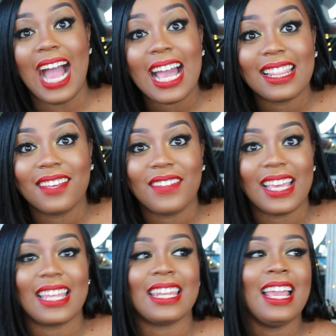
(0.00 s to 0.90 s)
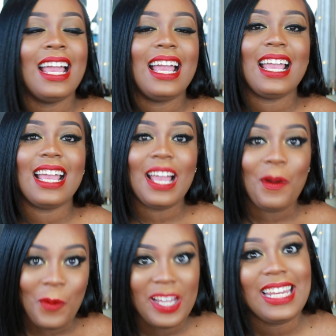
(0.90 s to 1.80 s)
I live in,
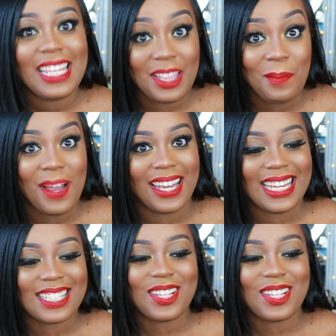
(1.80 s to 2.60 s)
we need the money.